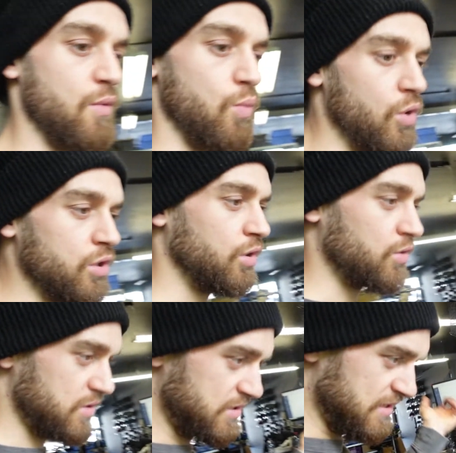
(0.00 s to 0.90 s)
a
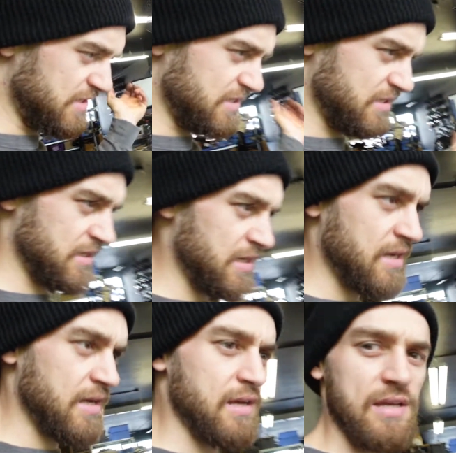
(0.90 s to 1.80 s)
workhorse, this
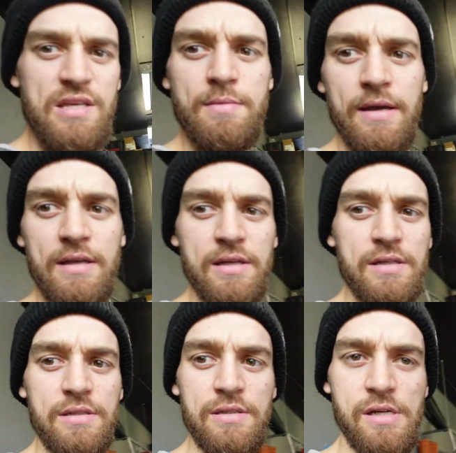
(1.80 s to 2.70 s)
e-bike,
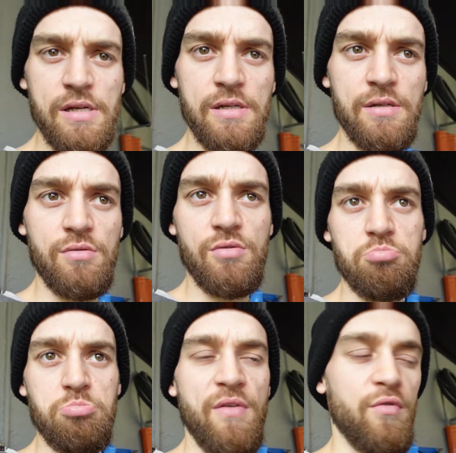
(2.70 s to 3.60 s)
and
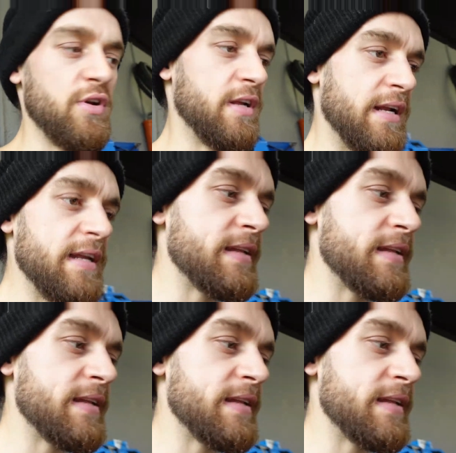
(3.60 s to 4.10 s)
never really clean